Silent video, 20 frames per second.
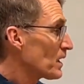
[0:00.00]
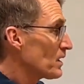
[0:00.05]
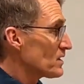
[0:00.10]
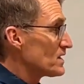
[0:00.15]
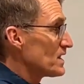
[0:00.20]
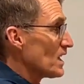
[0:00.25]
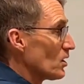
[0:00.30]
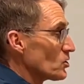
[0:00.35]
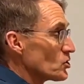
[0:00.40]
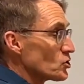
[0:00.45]

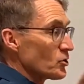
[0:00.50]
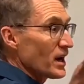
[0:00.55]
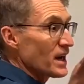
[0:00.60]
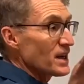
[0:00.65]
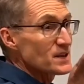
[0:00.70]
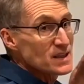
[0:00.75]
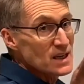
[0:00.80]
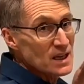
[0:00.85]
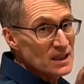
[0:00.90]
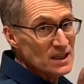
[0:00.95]
Cell
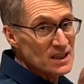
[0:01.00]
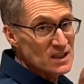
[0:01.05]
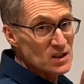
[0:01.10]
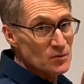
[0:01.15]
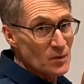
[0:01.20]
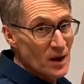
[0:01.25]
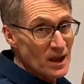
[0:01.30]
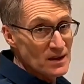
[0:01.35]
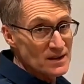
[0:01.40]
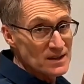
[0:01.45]
transiently
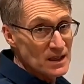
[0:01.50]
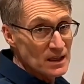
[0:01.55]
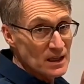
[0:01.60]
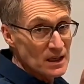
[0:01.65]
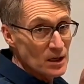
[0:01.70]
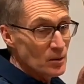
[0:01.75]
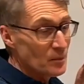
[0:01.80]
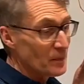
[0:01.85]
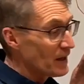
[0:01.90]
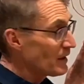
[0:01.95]
swells a
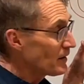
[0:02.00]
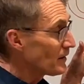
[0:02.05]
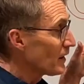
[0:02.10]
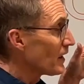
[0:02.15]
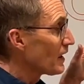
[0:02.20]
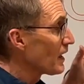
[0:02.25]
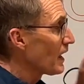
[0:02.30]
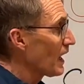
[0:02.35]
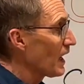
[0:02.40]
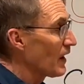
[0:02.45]
little
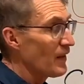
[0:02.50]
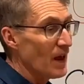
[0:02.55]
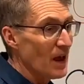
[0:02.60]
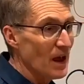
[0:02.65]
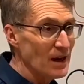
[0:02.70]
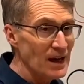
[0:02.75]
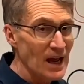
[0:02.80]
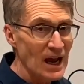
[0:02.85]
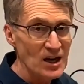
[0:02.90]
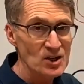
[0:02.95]
bit, and
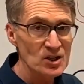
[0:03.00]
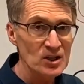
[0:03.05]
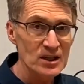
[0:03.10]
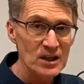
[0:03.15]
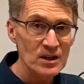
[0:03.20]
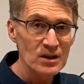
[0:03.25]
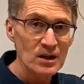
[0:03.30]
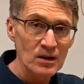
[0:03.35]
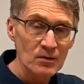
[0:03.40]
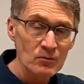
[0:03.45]
that
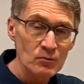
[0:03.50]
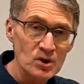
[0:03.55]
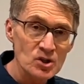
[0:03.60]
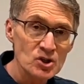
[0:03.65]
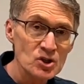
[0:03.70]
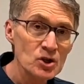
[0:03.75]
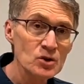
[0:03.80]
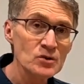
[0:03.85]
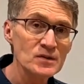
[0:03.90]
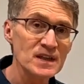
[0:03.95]
actually
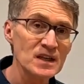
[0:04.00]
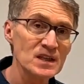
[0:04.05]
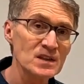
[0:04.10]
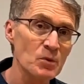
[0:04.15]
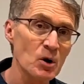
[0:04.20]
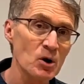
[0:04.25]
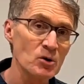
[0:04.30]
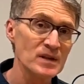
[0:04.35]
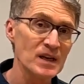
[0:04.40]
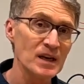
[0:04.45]
reduces
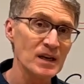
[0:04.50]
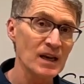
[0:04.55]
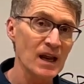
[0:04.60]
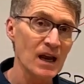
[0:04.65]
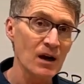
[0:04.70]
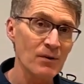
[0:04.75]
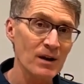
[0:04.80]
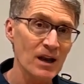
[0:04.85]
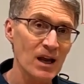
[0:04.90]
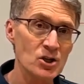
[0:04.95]
protein
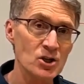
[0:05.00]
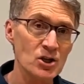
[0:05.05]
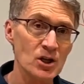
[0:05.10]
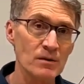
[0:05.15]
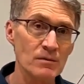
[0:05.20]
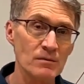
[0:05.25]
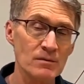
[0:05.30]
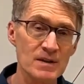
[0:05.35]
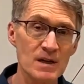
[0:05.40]
degradation.